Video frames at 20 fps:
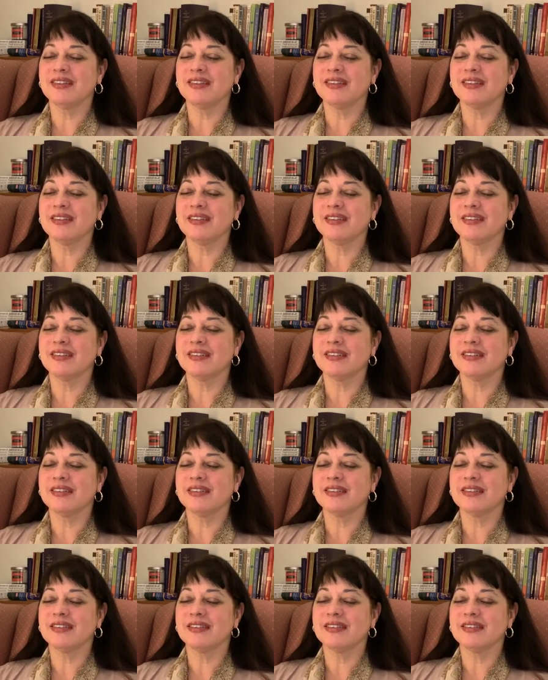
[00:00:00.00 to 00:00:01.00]

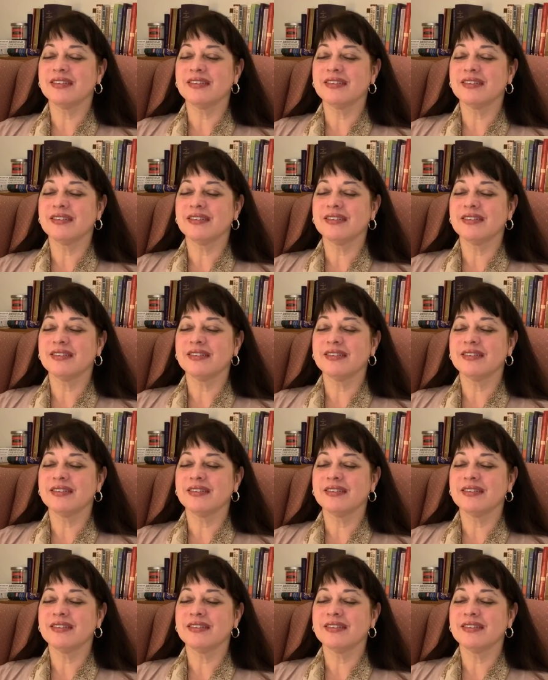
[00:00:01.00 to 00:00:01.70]
[no speech]